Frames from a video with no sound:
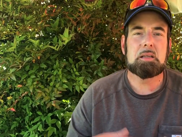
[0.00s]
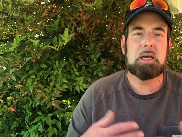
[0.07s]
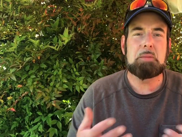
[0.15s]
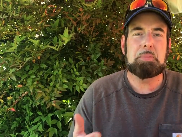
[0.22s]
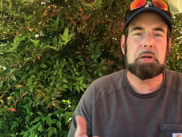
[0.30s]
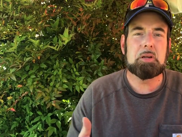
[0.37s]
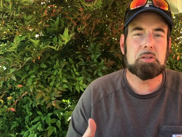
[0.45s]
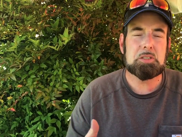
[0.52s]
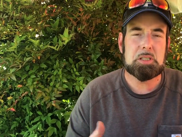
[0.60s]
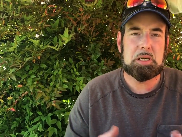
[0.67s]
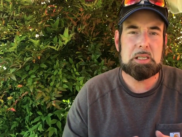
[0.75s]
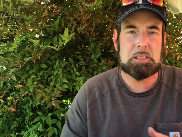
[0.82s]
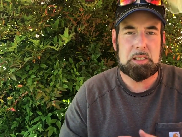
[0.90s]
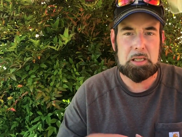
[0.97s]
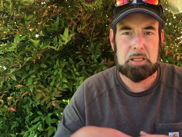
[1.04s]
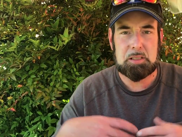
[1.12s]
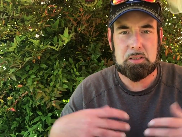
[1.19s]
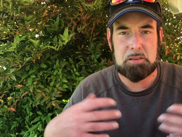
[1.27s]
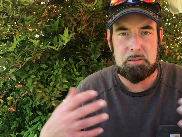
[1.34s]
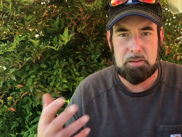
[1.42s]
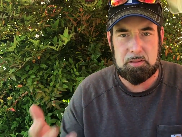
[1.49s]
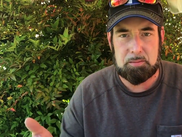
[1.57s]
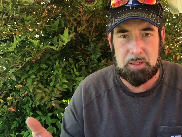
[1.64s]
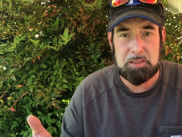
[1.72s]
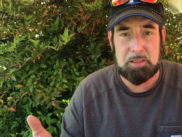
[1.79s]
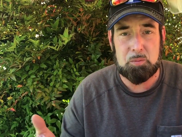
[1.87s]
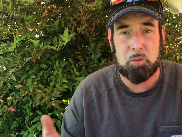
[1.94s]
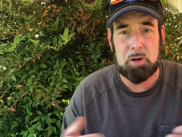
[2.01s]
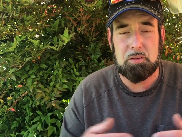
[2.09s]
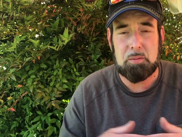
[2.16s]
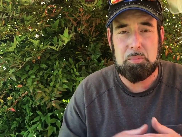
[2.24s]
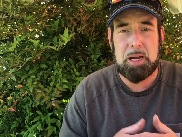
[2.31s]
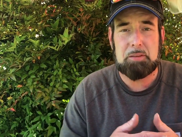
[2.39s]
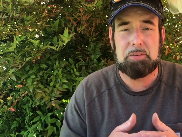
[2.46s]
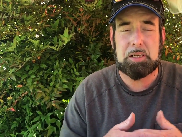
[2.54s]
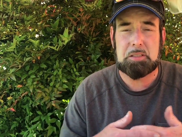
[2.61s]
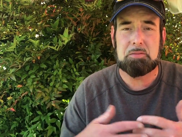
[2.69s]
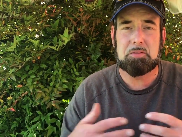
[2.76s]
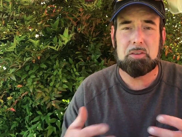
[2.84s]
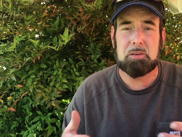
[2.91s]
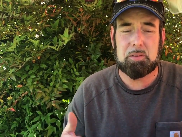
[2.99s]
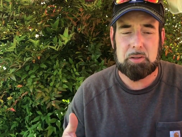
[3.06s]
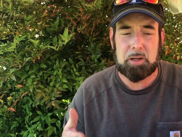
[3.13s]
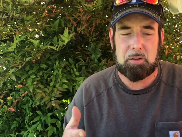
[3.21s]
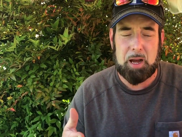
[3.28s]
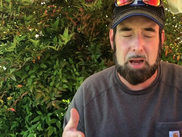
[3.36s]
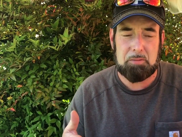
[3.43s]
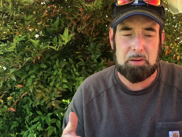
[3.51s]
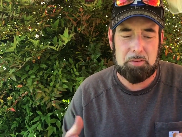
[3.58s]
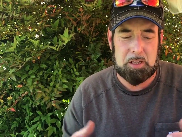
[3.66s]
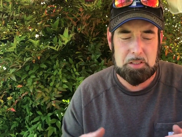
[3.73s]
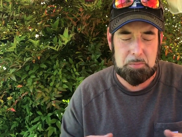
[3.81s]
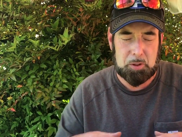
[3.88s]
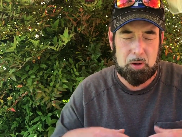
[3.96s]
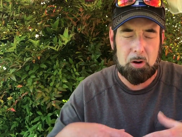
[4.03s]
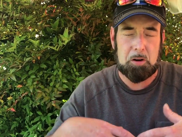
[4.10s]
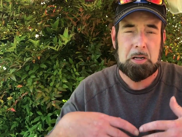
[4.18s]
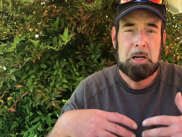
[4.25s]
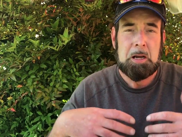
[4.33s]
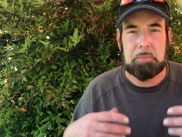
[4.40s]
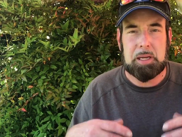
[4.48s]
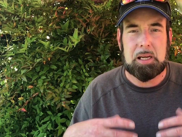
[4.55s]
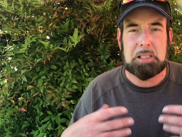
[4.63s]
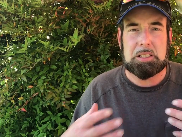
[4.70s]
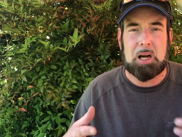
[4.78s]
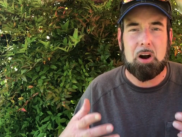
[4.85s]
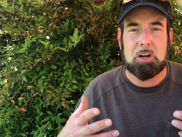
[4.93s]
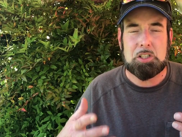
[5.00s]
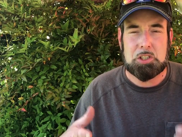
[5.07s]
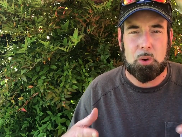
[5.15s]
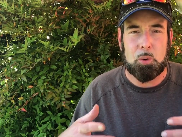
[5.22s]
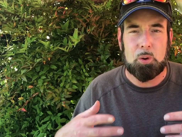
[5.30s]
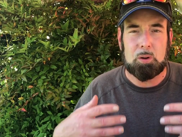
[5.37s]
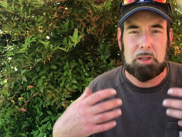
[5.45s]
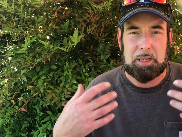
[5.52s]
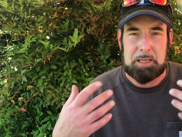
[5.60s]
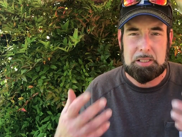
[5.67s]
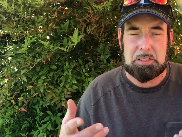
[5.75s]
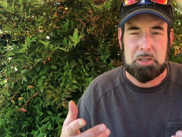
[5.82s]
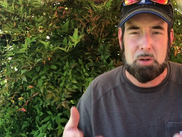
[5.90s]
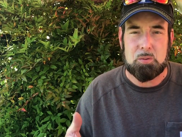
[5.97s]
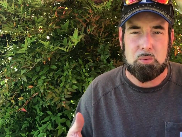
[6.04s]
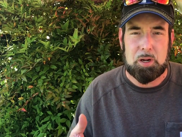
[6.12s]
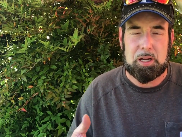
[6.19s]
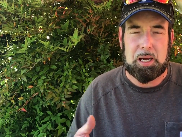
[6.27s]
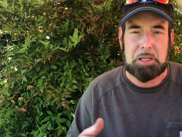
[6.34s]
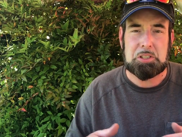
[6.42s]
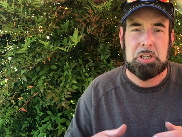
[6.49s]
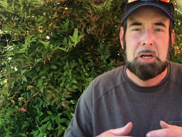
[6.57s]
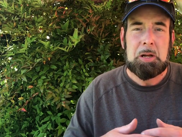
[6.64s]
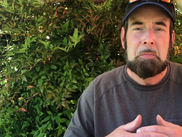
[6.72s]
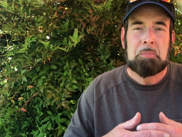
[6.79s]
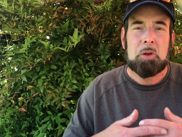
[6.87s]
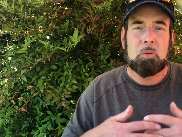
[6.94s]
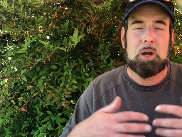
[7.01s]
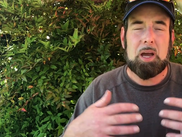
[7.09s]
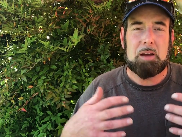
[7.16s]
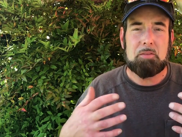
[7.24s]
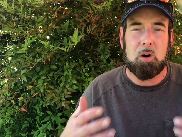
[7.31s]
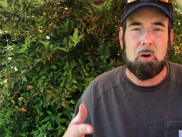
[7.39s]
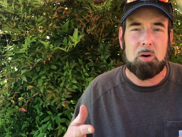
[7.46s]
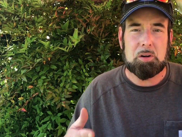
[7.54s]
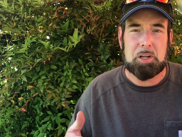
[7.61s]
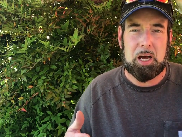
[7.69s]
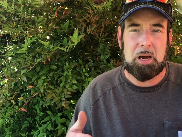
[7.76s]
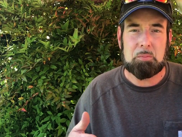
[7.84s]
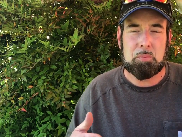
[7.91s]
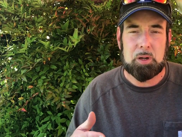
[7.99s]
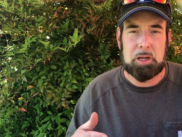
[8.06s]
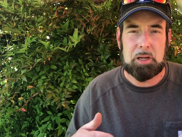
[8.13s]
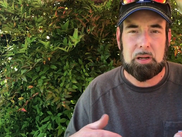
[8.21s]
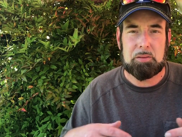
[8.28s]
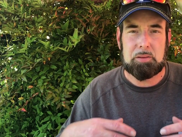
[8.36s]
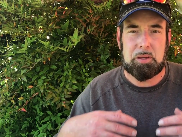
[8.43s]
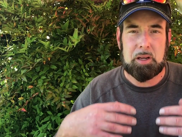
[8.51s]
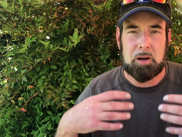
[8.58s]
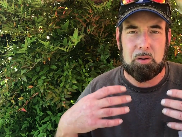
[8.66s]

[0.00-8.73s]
Keeping your seeds is, like I said, one of the benefits of, having a vegetable garden. Because our soil is so rich, we have a hard time with,